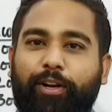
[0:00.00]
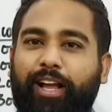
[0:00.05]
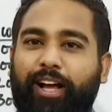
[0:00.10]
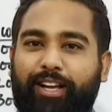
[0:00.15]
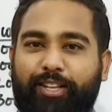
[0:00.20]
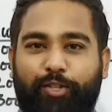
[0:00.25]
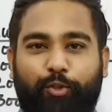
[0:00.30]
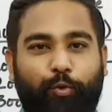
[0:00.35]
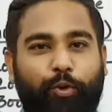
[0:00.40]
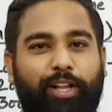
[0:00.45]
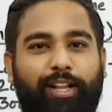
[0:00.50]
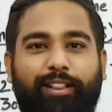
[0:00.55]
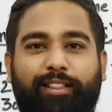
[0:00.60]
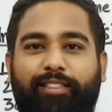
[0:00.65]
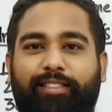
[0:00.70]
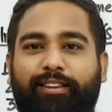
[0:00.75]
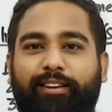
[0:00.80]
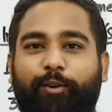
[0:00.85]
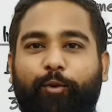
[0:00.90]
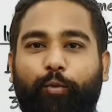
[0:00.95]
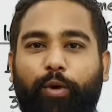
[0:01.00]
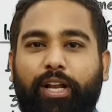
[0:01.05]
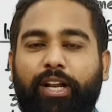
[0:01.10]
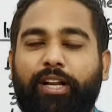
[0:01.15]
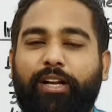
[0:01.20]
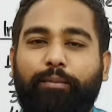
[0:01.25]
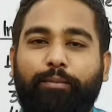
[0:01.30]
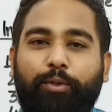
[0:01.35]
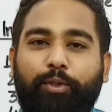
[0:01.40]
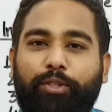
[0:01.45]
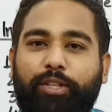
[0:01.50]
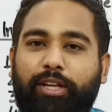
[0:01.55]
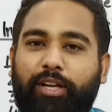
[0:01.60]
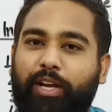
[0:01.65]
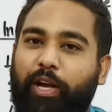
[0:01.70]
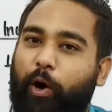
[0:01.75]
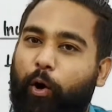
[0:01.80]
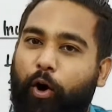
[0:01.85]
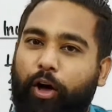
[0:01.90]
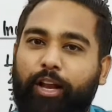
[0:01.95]
Class 12, welcome to
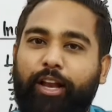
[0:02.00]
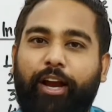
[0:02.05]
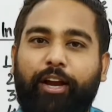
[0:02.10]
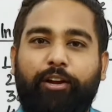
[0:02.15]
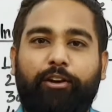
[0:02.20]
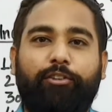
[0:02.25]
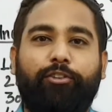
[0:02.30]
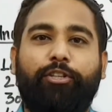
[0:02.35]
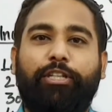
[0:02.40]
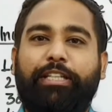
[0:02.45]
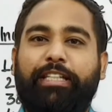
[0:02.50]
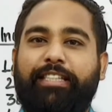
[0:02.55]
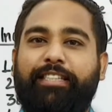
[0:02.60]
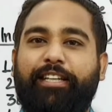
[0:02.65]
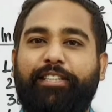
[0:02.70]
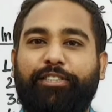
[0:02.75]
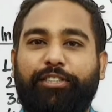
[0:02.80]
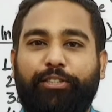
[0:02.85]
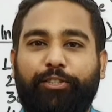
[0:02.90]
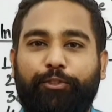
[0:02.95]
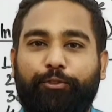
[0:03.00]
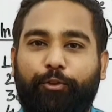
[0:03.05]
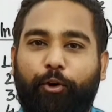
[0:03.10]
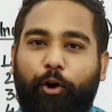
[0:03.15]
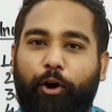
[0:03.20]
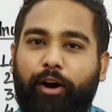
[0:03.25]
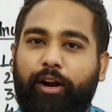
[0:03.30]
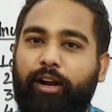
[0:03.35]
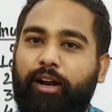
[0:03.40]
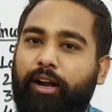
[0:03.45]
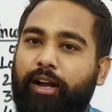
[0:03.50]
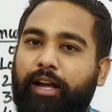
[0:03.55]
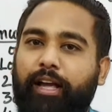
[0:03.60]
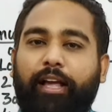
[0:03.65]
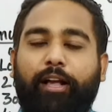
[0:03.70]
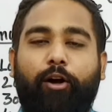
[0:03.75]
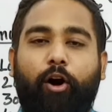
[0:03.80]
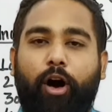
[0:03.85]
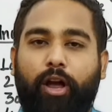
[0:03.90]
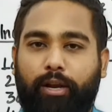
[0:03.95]
the online tutorial sessions for
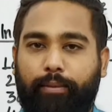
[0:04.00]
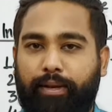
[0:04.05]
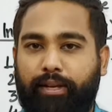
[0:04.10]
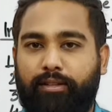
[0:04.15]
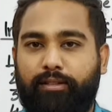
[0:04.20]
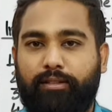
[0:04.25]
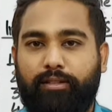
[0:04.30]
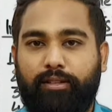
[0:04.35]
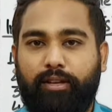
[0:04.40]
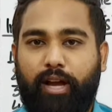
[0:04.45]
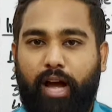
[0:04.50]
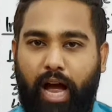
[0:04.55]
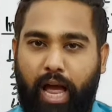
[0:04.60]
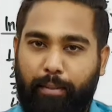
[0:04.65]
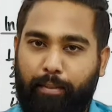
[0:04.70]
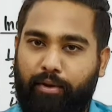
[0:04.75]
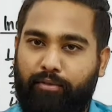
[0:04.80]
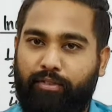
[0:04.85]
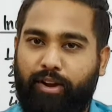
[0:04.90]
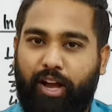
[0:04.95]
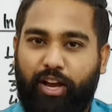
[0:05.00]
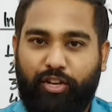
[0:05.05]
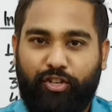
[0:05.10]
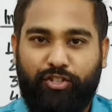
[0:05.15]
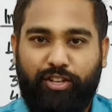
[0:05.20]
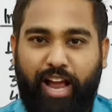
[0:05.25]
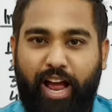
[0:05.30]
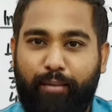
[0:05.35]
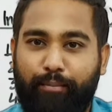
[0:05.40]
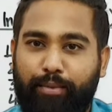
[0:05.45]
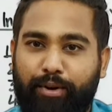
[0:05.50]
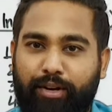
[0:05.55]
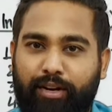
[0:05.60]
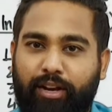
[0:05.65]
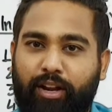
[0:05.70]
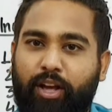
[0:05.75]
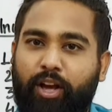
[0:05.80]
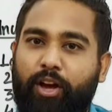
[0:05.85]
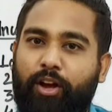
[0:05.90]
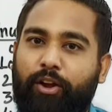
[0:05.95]
economics. I am Avnash
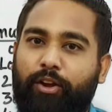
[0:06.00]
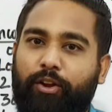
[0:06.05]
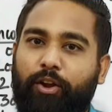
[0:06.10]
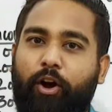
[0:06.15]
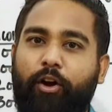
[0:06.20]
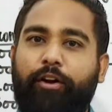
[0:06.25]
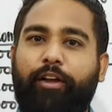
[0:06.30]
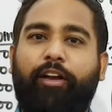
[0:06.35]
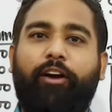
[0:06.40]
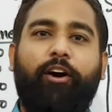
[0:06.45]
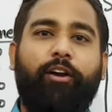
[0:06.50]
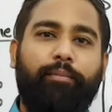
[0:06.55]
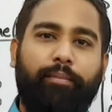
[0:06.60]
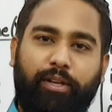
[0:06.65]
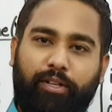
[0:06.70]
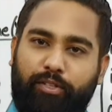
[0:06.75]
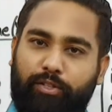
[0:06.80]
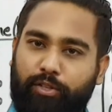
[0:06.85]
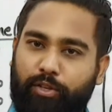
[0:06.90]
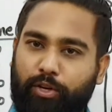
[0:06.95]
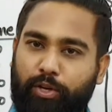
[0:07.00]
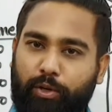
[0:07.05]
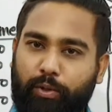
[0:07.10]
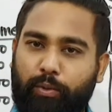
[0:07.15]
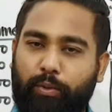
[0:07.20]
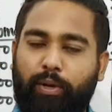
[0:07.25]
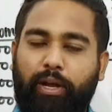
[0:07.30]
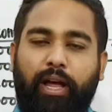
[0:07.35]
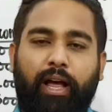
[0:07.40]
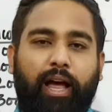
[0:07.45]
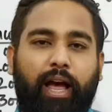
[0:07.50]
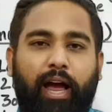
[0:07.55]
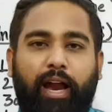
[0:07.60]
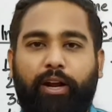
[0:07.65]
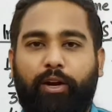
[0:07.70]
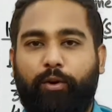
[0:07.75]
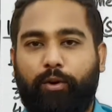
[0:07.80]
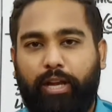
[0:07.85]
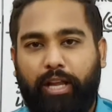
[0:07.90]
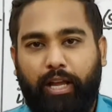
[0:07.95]
Lambert, your economics guru,
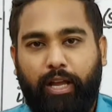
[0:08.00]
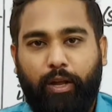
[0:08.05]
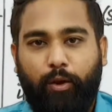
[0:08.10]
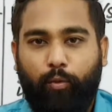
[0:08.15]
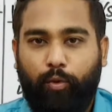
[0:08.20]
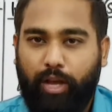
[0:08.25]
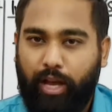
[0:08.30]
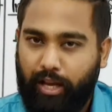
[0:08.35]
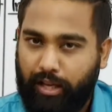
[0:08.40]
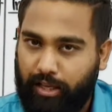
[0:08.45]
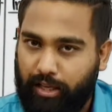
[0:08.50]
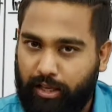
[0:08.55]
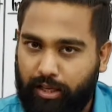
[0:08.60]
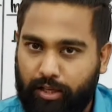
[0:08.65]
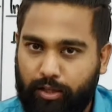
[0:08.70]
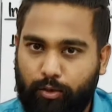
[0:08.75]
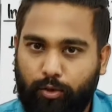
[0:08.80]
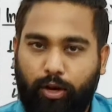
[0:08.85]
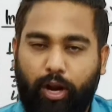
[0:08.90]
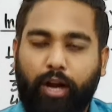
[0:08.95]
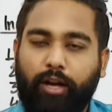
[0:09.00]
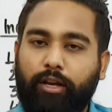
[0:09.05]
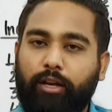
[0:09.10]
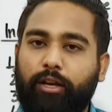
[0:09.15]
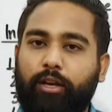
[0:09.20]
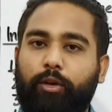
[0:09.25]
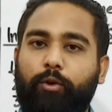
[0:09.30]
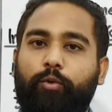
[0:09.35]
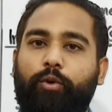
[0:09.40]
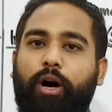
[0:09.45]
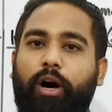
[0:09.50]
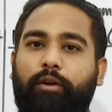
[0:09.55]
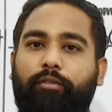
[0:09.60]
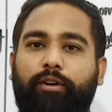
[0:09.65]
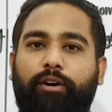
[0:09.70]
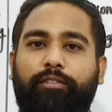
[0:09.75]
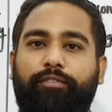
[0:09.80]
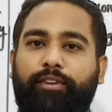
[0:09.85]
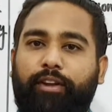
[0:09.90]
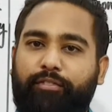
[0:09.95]
and today we are here to continue
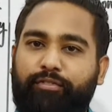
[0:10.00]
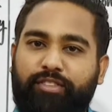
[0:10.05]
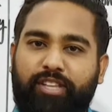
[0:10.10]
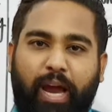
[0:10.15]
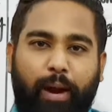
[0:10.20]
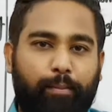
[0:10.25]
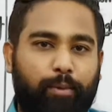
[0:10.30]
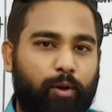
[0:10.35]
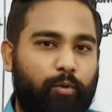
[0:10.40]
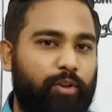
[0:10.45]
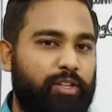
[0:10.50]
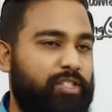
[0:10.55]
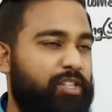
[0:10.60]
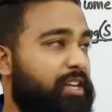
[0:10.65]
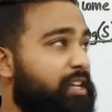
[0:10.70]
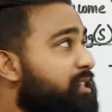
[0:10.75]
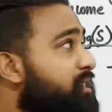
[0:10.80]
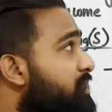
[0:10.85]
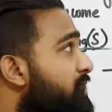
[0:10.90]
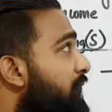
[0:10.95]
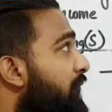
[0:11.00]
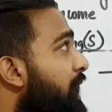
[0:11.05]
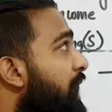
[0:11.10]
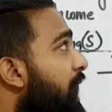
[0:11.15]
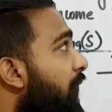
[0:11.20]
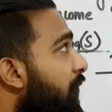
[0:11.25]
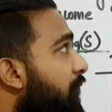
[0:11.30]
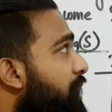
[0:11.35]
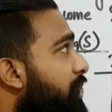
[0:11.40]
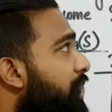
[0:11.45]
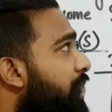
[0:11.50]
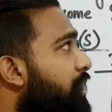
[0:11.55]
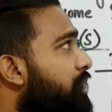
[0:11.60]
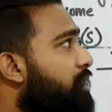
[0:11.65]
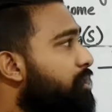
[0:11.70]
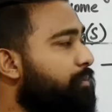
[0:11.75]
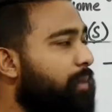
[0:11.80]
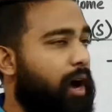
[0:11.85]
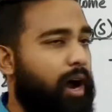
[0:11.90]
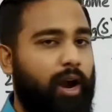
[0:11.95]
our fifth chapter, which is
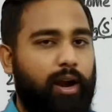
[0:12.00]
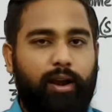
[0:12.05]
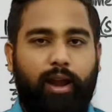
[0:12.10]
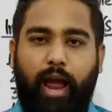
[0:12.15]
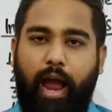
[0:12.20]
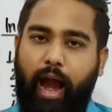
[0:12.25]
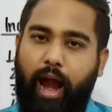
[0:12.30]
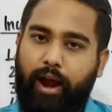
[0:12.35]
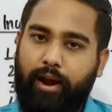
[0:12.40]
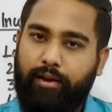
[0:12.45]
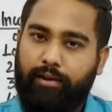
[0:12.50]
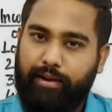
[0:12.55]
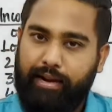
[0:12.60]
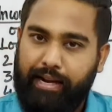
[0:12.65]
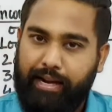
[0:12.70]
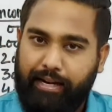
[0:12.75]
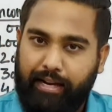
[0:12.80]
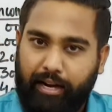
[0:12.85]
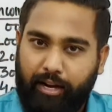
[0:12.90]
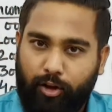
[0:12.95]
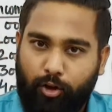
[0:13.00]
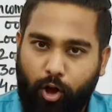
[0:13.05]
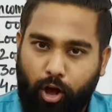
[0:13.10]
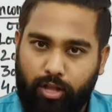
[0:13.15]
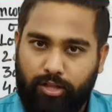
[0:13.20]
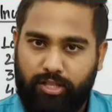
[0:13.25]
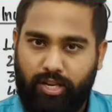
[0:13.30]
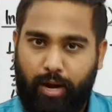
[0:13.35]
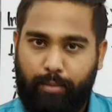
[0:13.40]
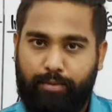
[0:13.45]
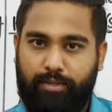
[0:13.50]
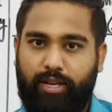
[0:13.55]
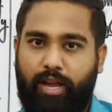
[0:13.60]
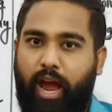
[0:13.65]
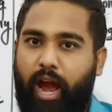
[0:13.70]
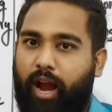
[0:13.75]
aggregate demand and related concepts.